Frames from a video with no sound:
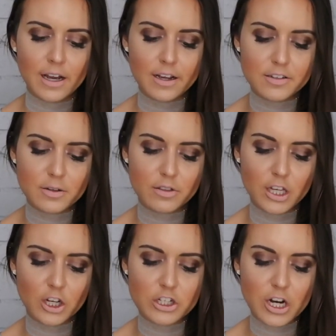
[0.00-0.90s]
I also
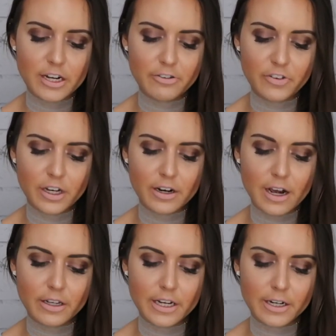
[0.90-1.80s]
think you're trying to figure
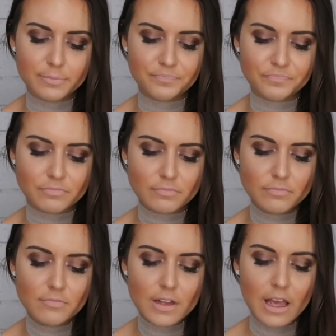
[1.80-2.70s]
out here
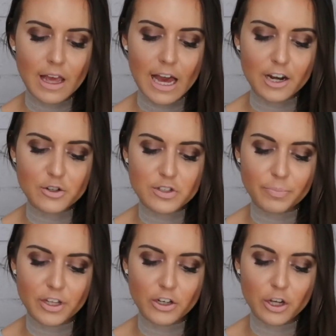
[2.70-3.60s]
how to do
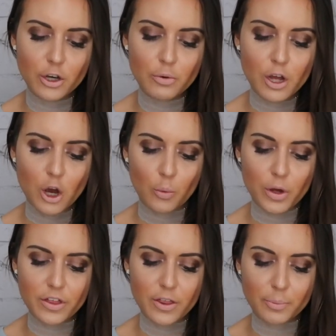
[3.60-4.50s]
something new
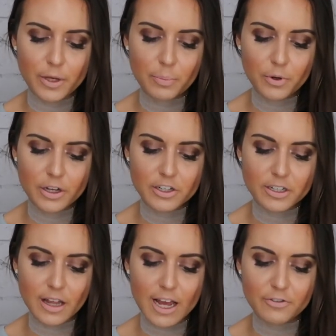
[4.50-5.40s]
with other people in
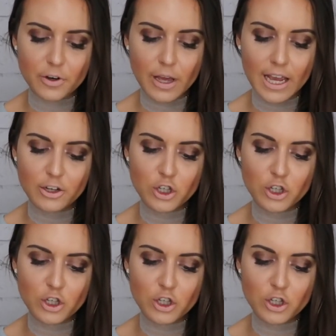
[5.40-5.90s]
your life, okay?